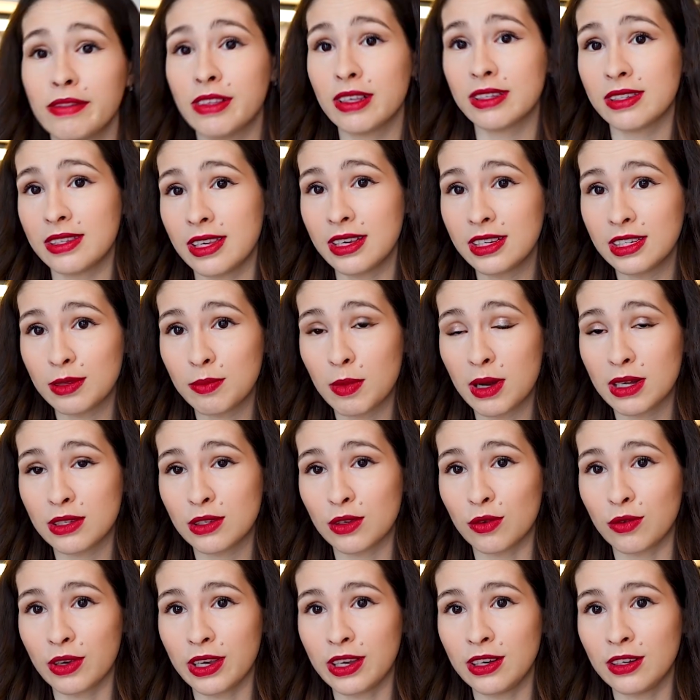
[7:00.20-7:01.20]
After 6
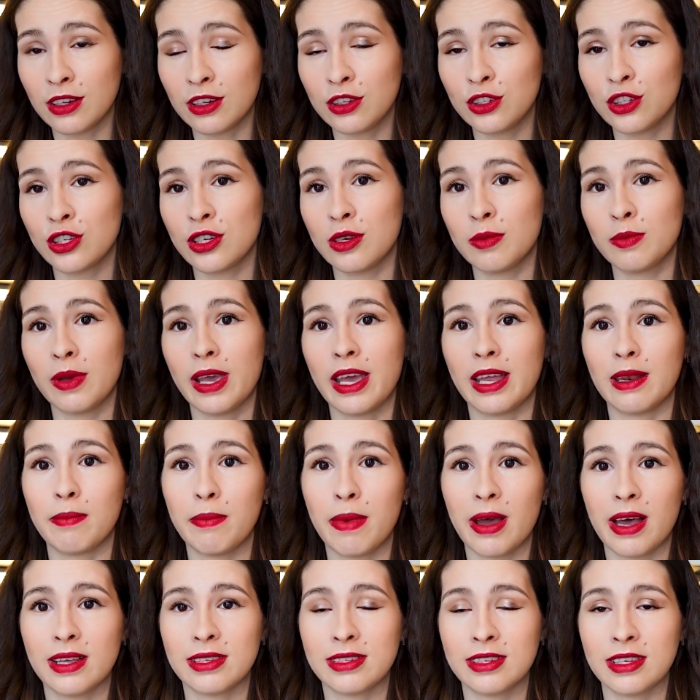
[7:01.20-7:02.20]
months of internship
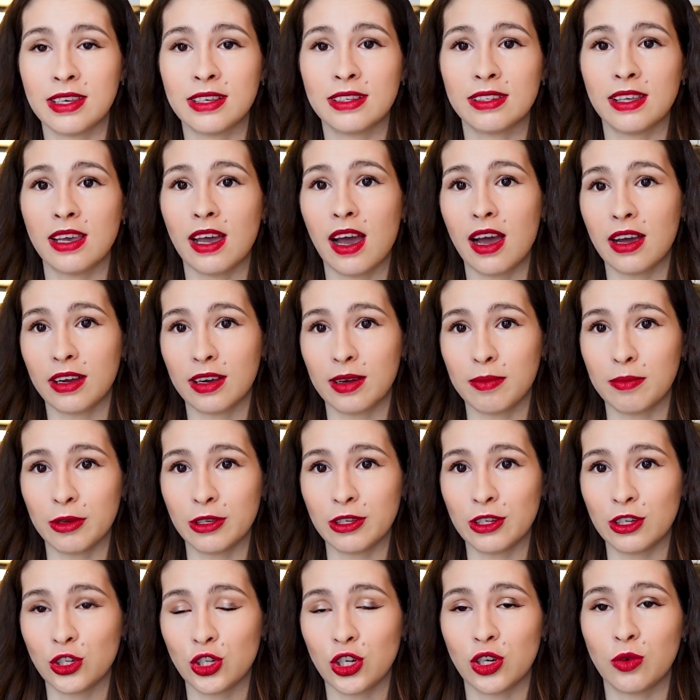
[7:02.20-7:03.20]
and passing the
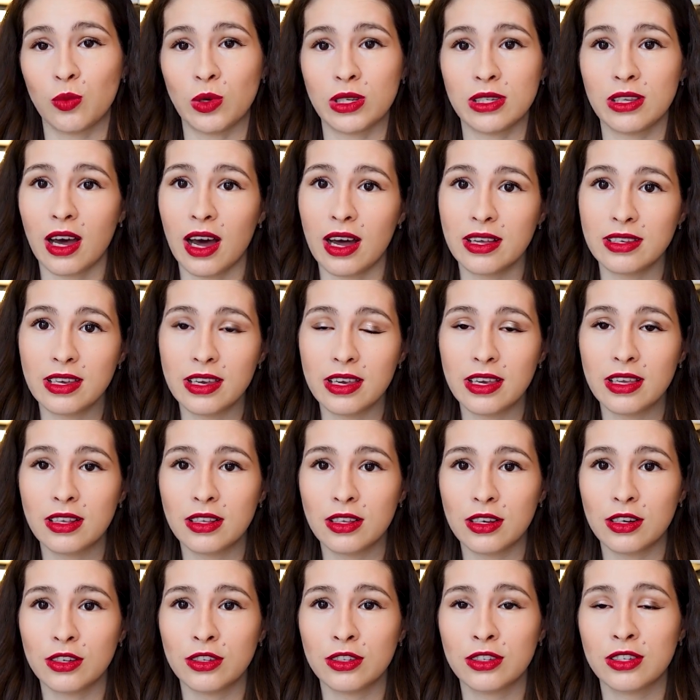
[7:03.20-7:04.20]
competition with other
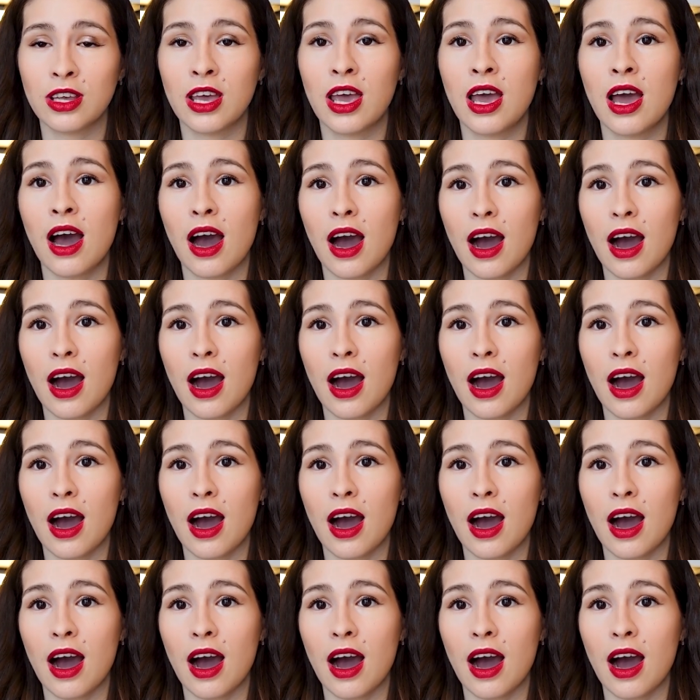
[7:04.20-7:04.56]
interns,